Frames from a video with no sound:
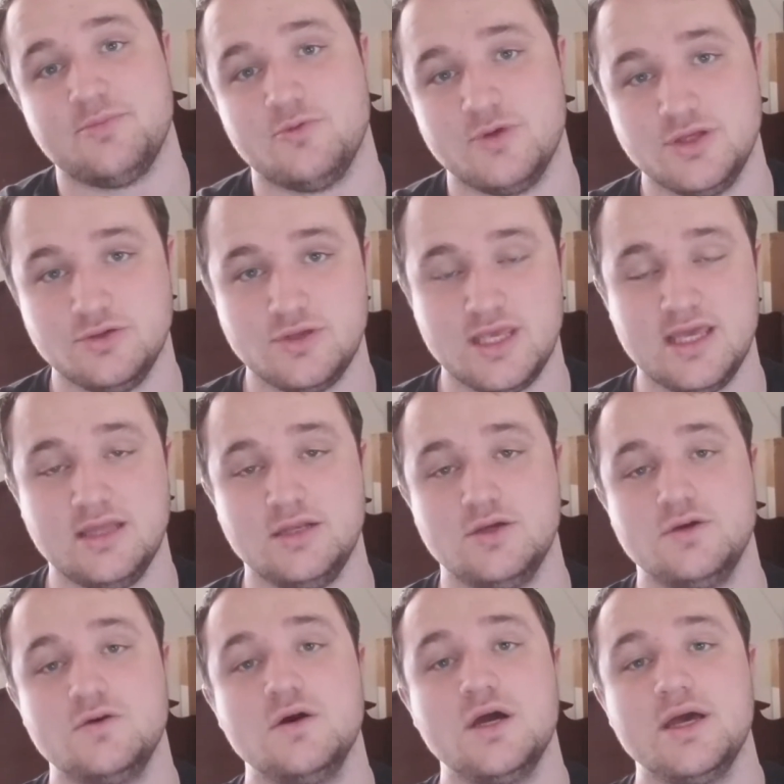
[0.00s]
But what you can
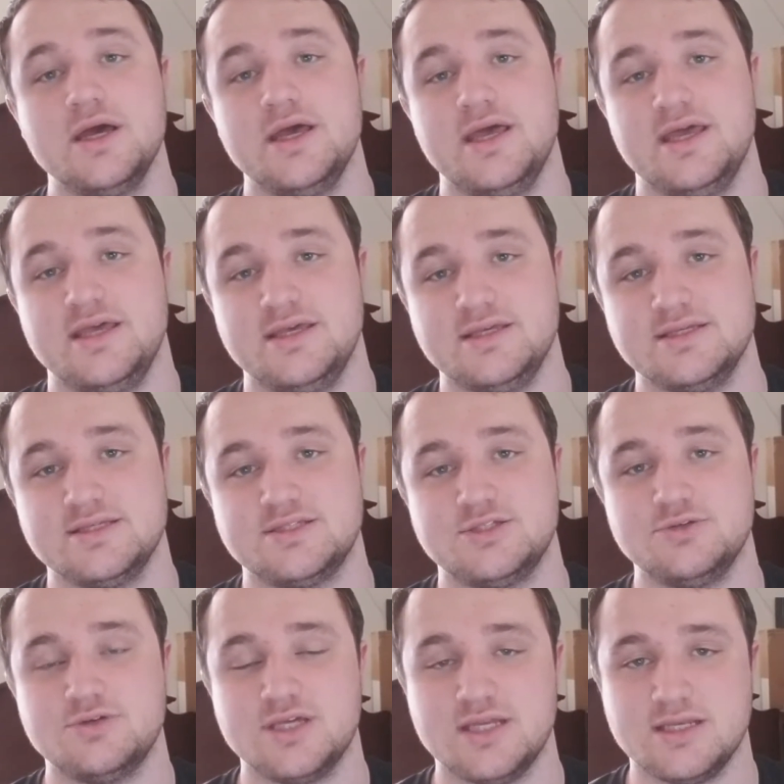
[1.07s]
do is
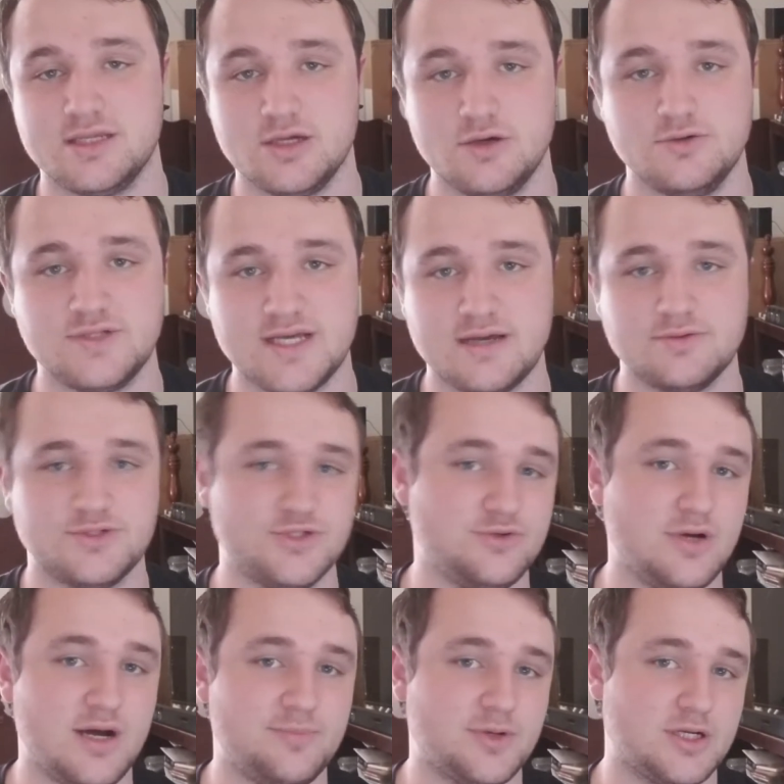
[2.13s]
you can go down to
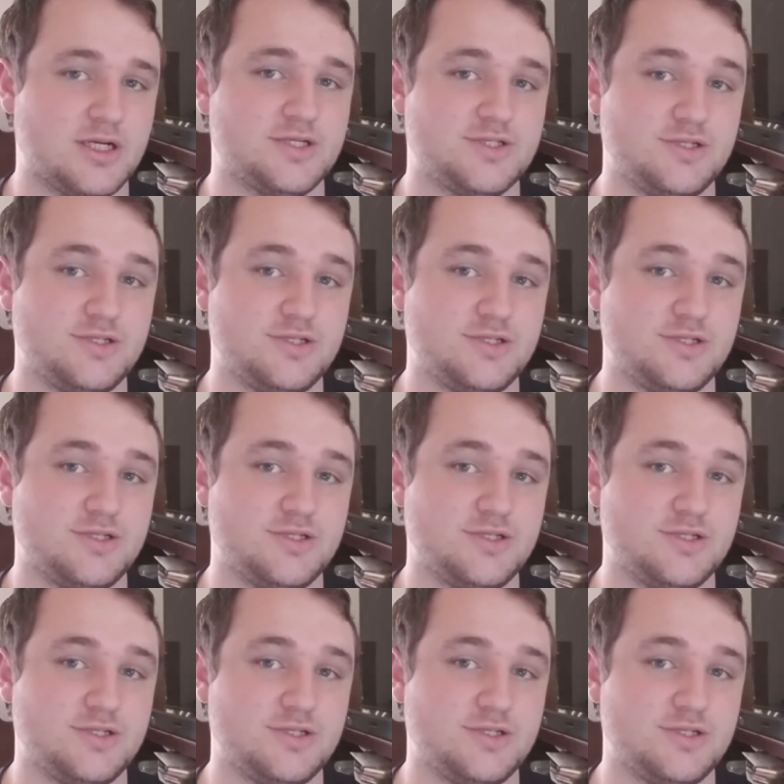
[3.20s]
uppercuts.